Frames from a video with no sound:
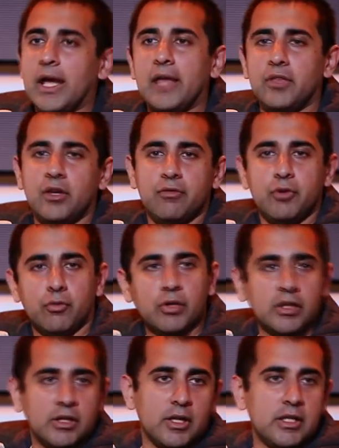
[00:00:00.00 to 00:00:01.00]
And then if you're
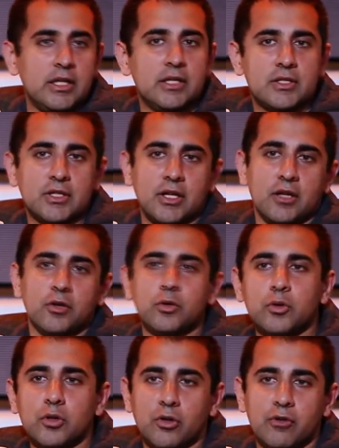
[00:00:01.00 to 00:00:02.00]
really lucky, it's like
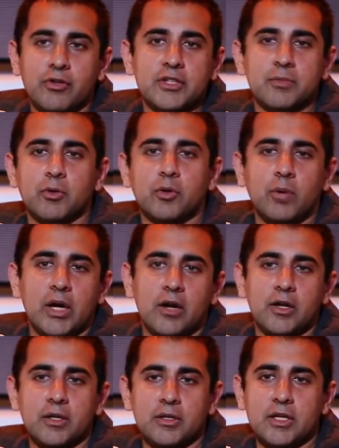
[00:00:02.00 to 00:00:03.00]
Google or Facebook,
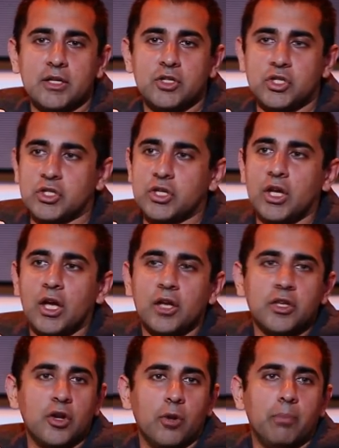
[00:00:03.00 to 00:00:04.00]
where it just,
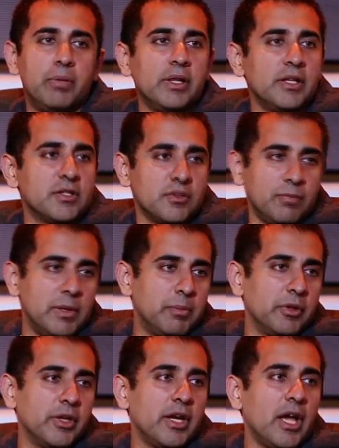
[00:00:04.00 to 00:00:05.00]
you know, billions of
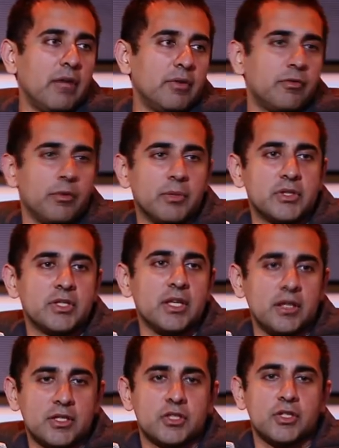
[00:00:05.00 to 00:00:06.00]
people then have it from this
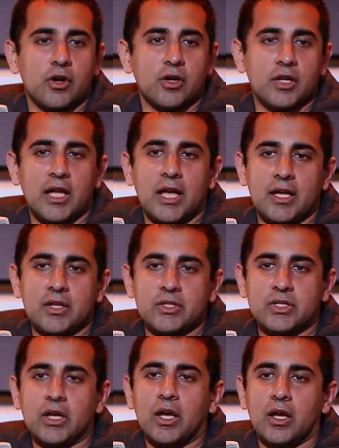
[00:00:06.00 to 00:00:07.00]
thing that started
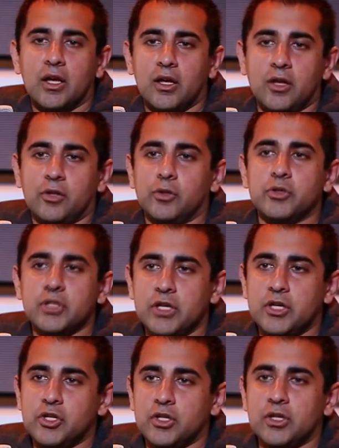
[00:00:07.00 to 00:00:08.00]
as a
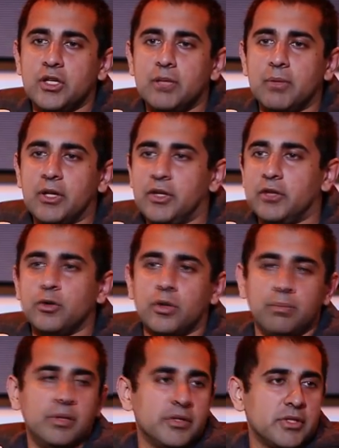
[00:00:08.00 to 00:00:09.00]
hallucination in email that you
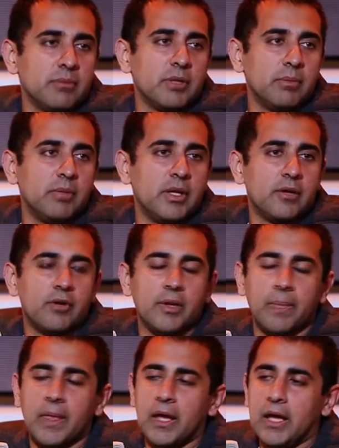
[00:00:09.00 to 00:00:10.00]
could build something big,
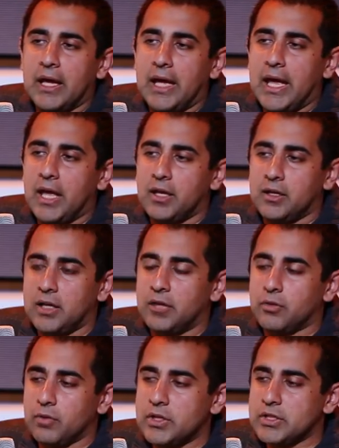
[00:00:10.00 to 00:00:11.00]
right? And
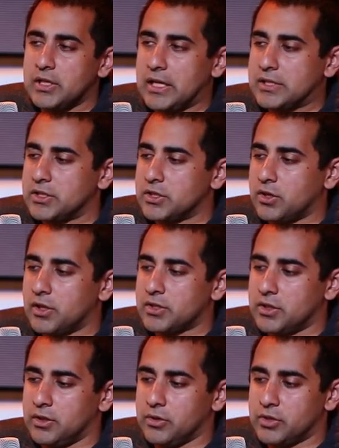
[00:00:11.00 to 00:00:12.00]
the reason it has to start
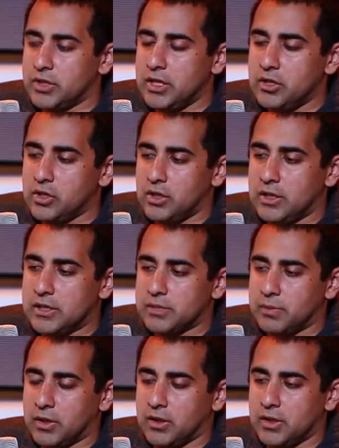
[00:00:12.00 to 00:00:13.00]
as a hallucination is
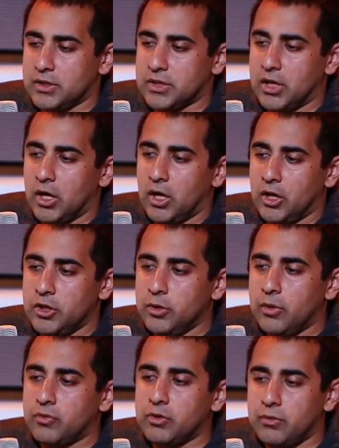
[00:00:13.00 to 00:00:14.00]
because
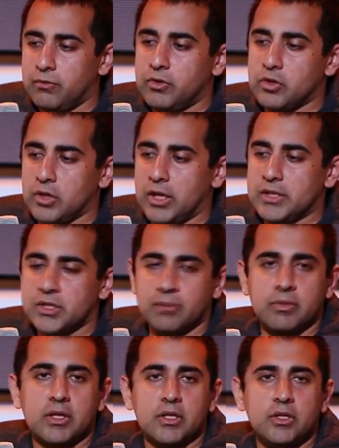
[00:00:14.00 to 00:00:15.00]
you have to visualize
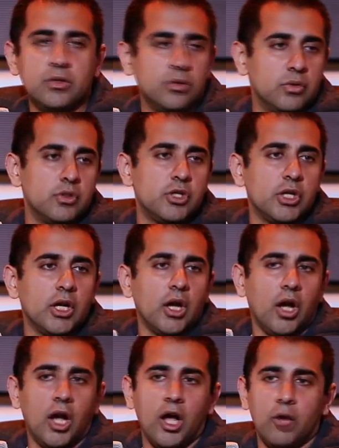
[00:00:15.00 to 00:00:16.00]
something huge
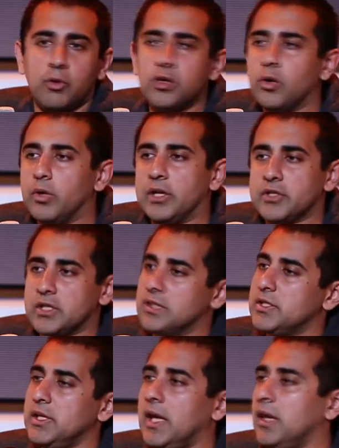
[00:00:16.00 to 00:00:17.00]
when no one else can
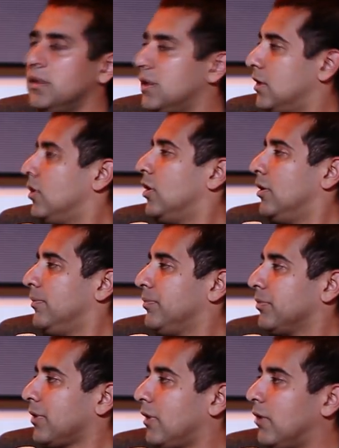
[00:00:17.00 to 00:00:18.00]
see anything at all,
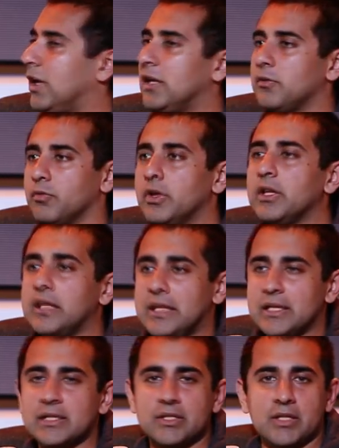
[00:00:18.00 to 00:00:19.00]
right? It
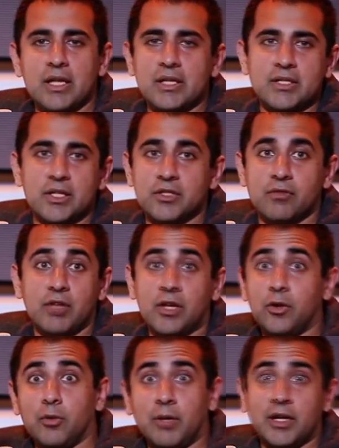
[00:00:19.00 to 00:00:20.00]
really is in that sense of
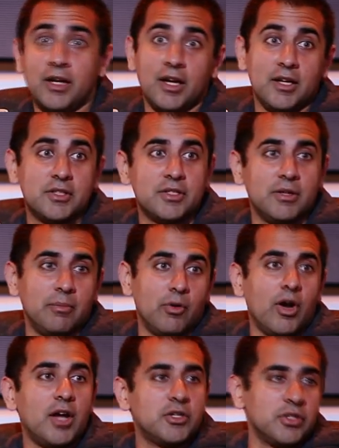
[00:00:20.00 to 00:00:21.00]
like, oh my God, it's a
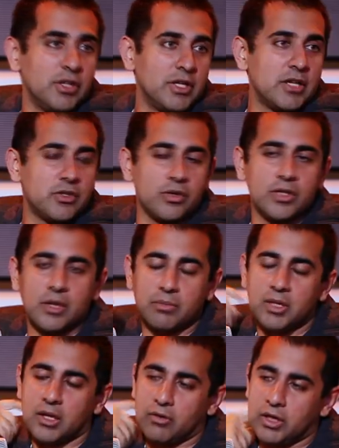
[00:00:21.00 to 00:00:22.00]
mirage in the desert type
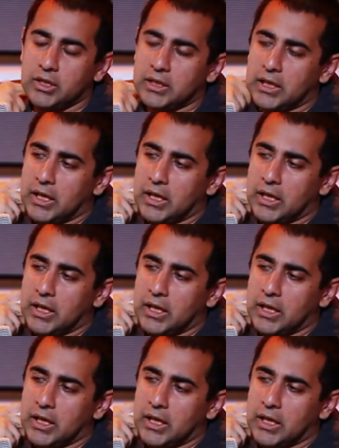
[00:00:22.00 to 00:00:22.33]
thing, right?